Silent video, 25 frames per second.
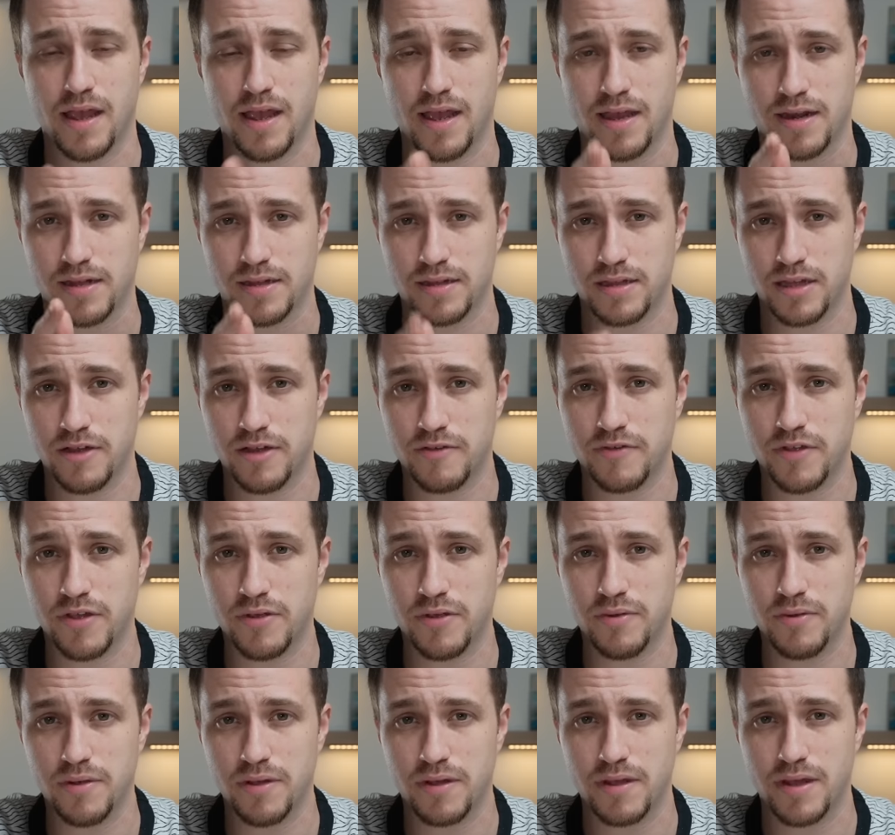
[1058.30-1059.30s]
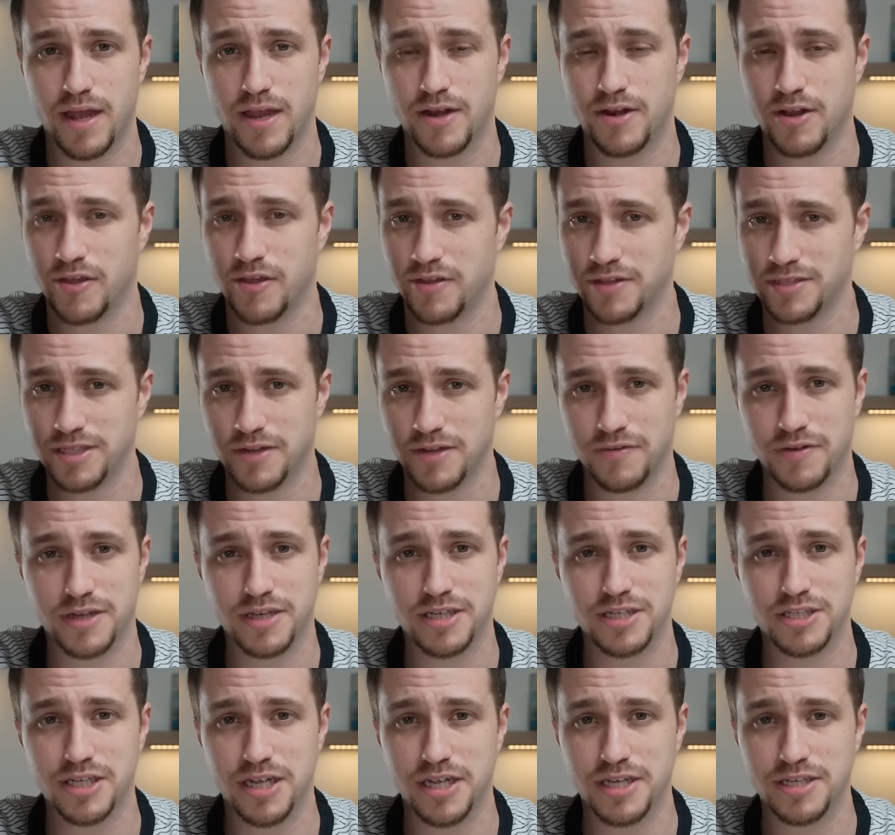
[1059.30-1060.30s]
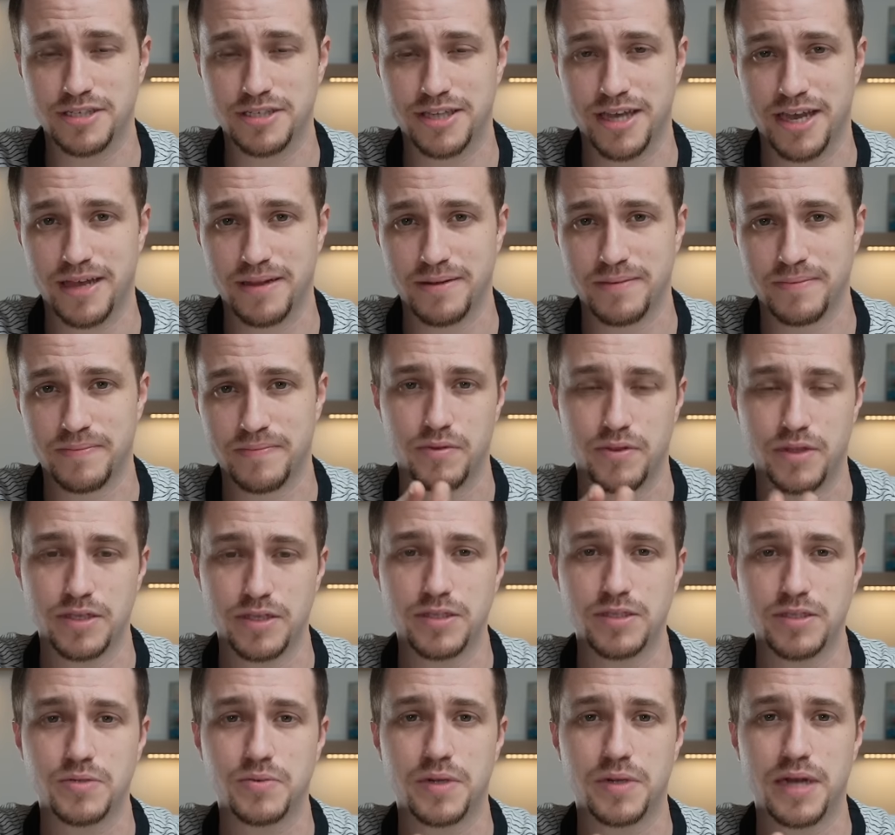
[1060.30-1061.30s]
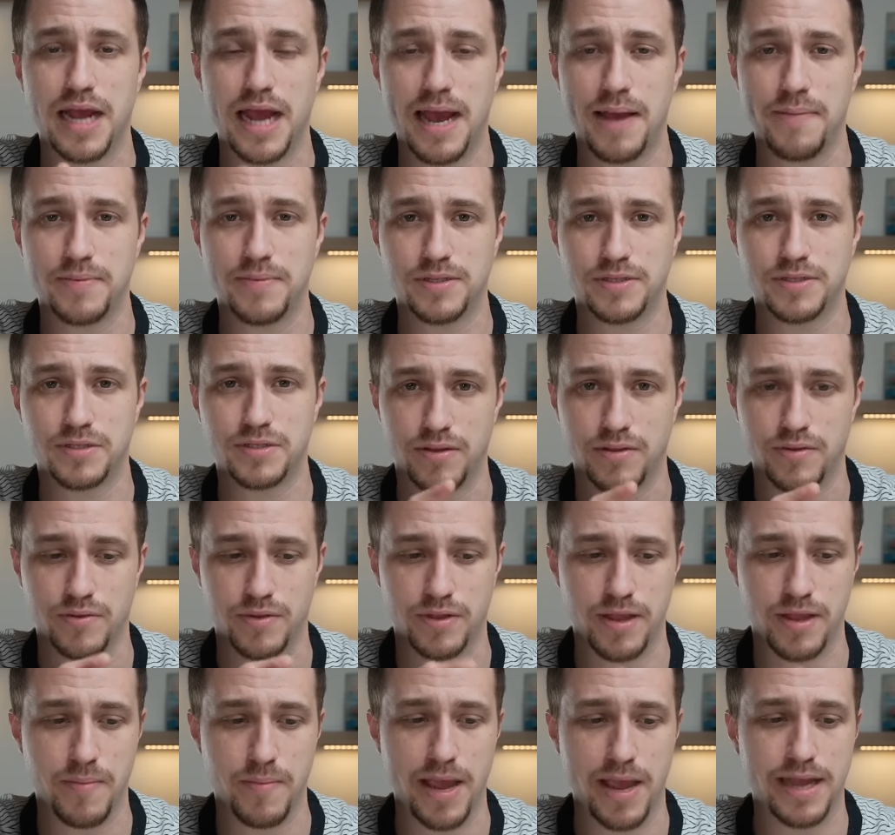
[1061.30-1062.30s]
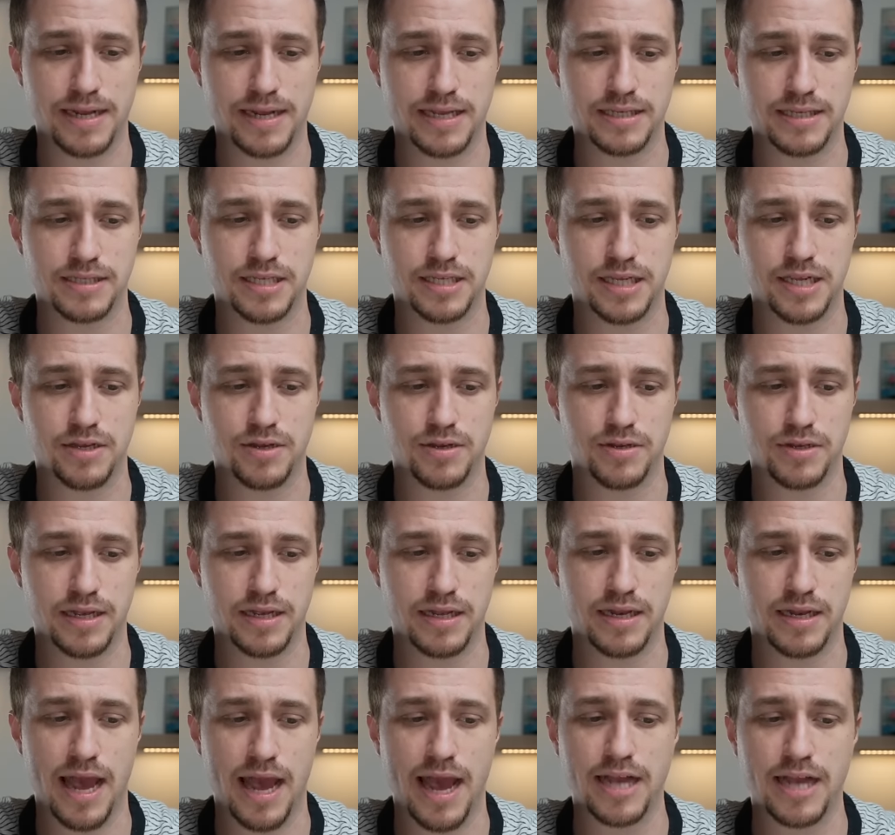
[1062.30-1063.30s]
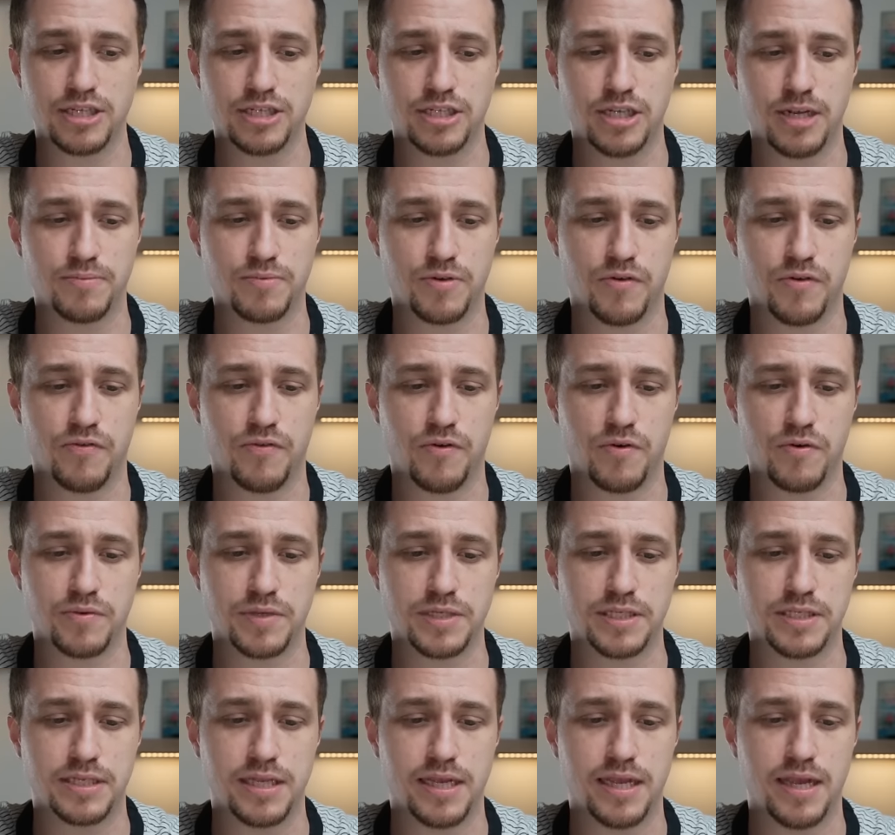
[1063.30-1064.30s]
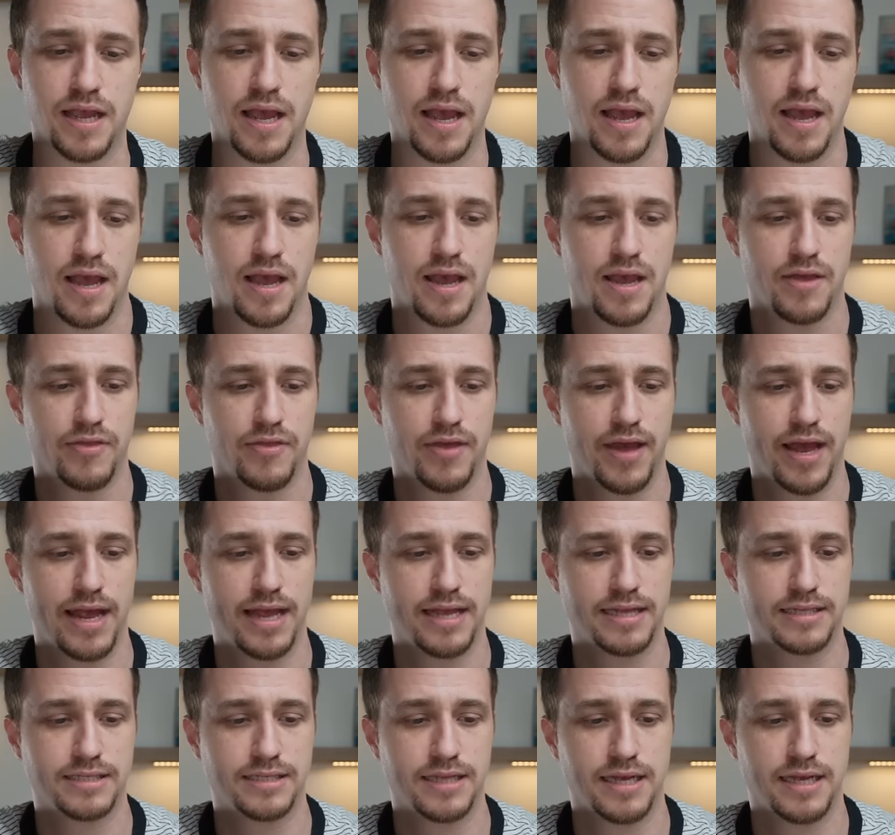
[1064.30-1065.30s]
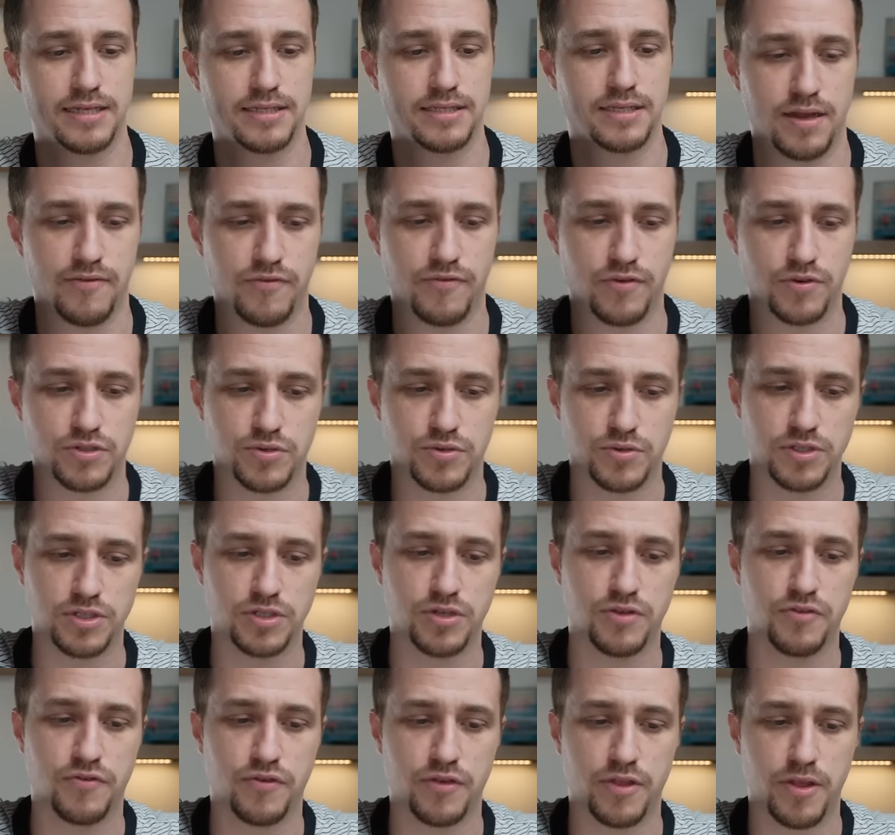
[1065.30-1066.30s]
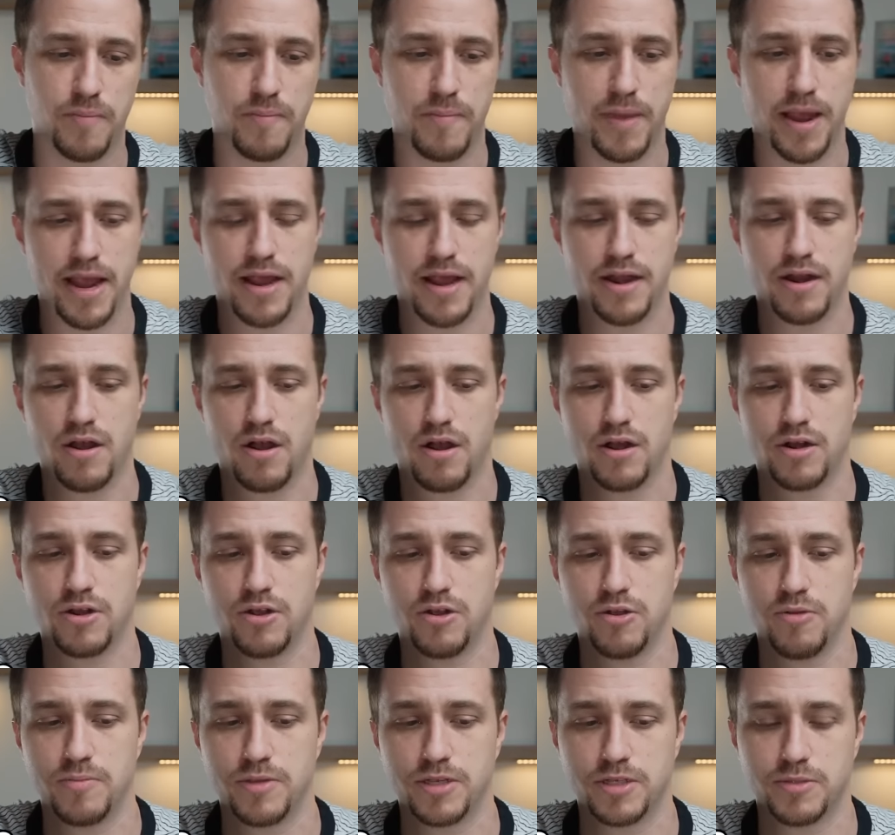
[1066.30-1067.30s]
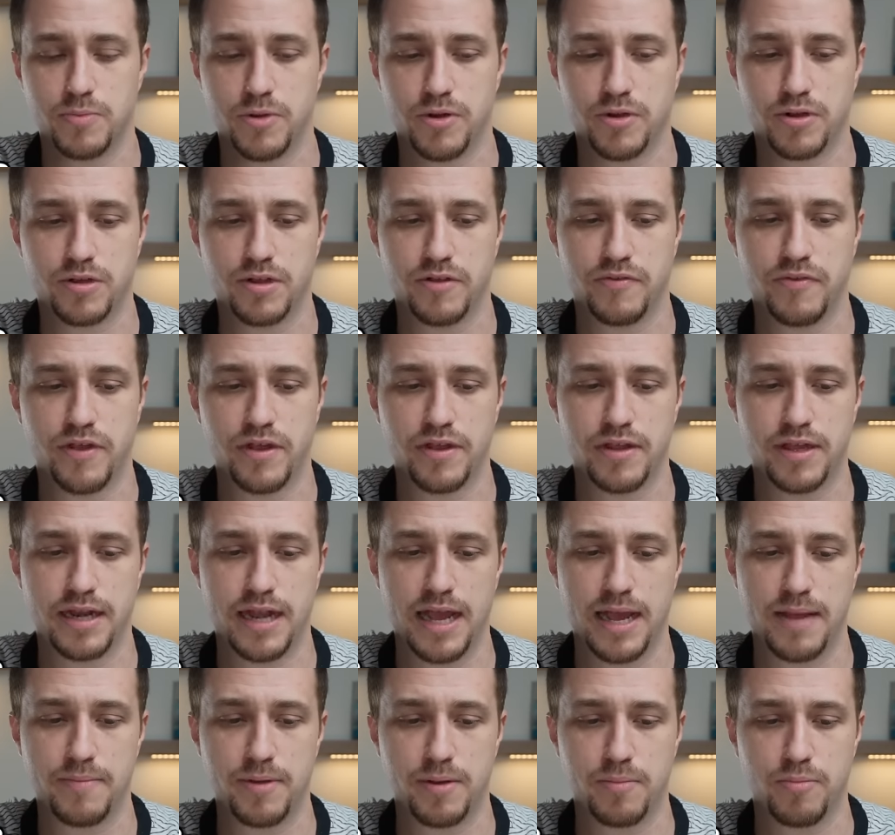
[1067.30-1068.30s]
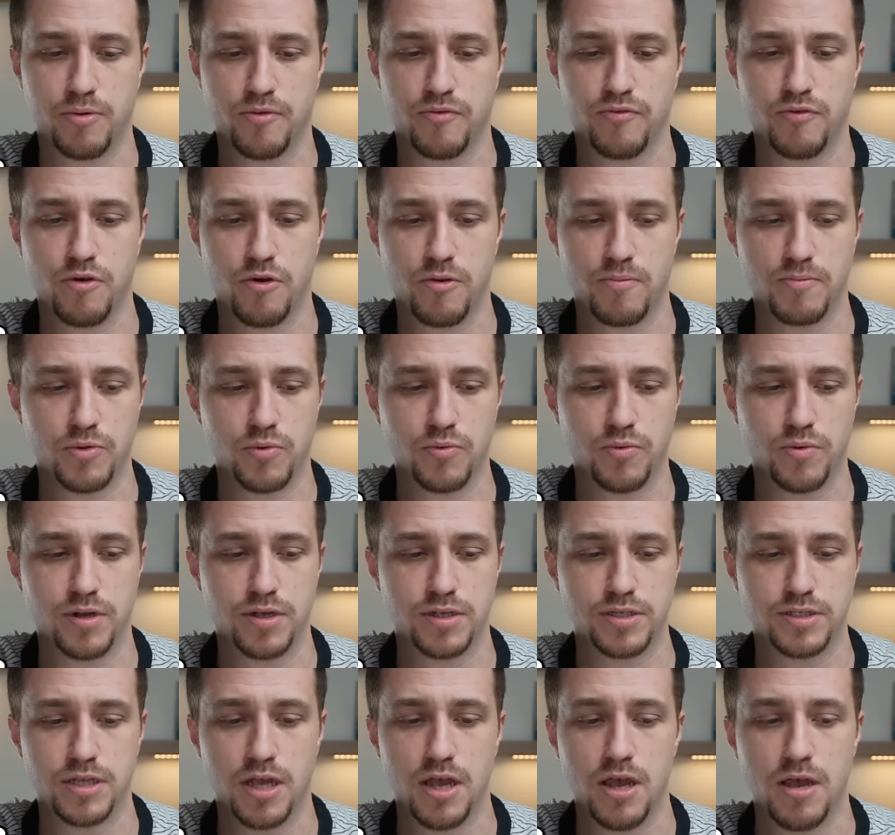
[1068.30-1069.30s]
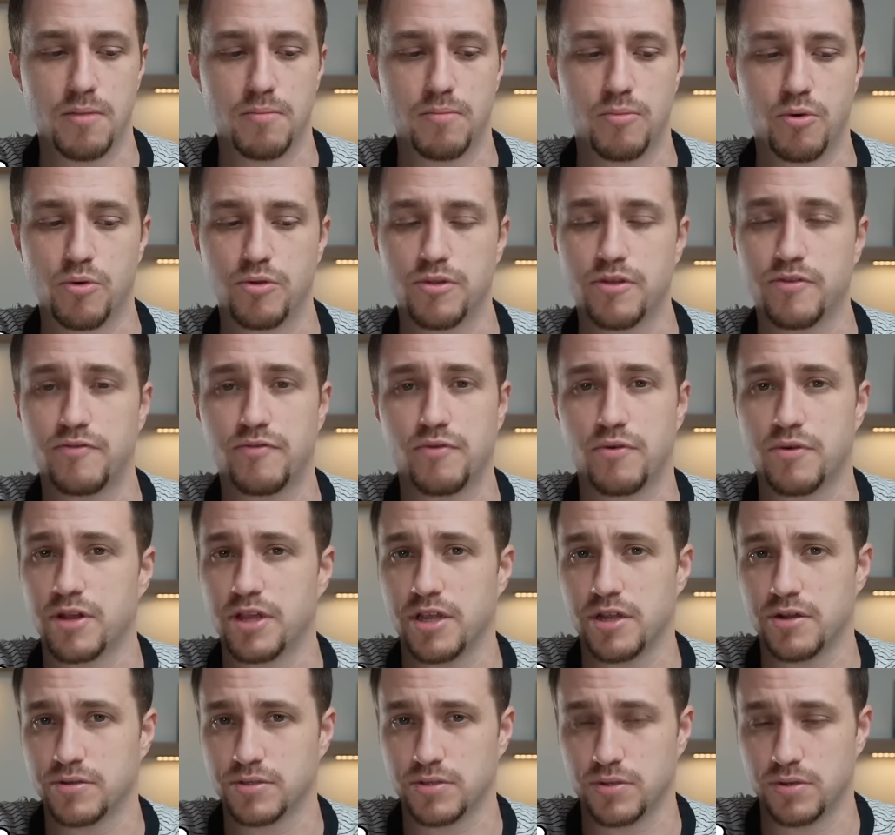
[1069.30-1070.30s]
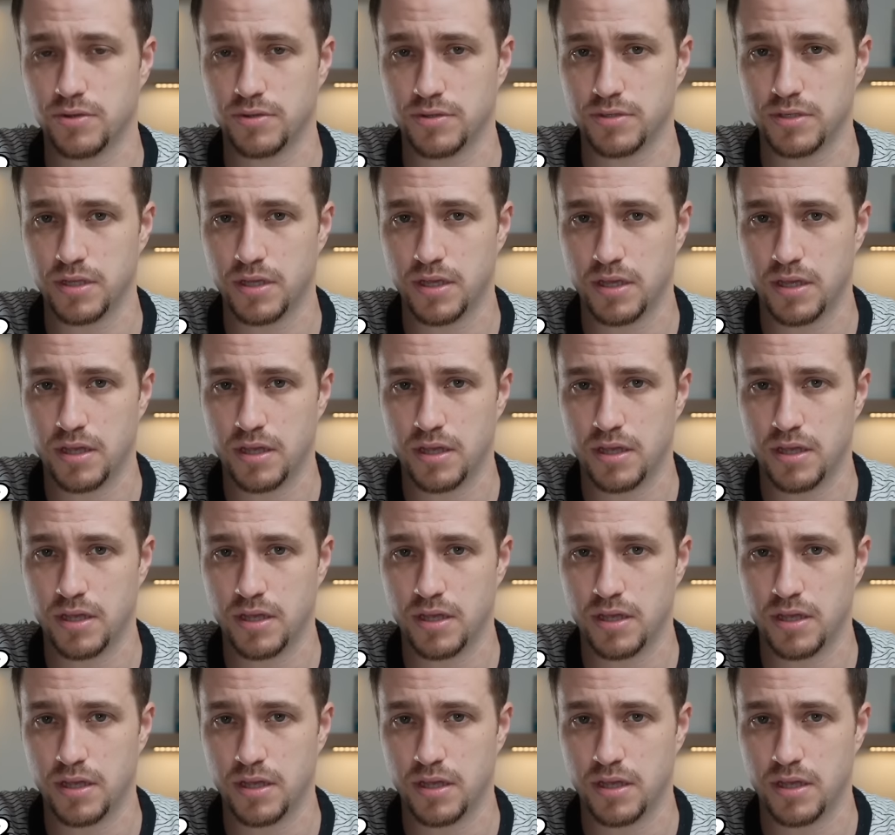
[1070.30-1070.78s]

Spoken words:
and I love you, and nothing's ever going to change that. This is what happens when the man gets healed. In Acts chapter 4, we see that it says in verse 22, for the man on whom this miracle of healing had been performed was more than 40 years old,